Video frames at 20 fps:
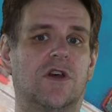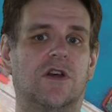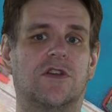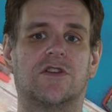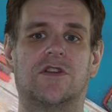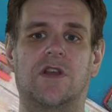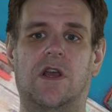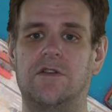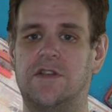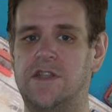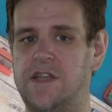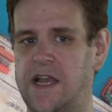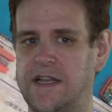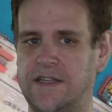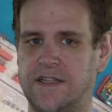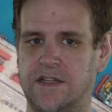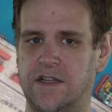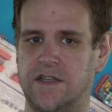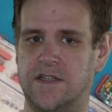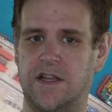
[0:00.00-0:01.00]

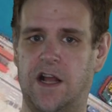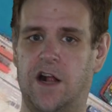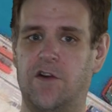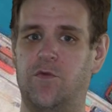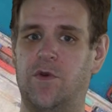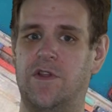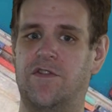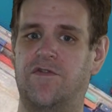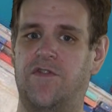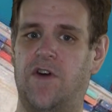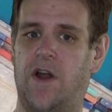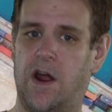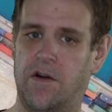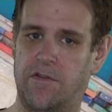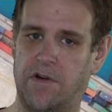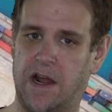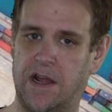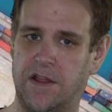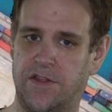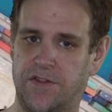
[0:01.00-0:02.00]
associating herself with far
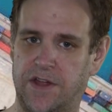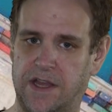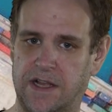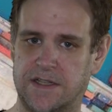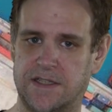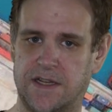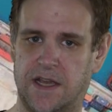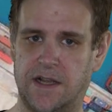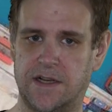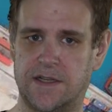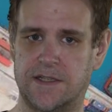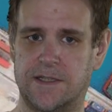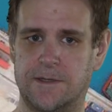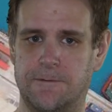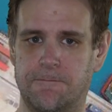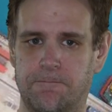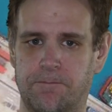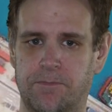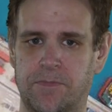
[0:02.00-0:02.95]
right think tanks.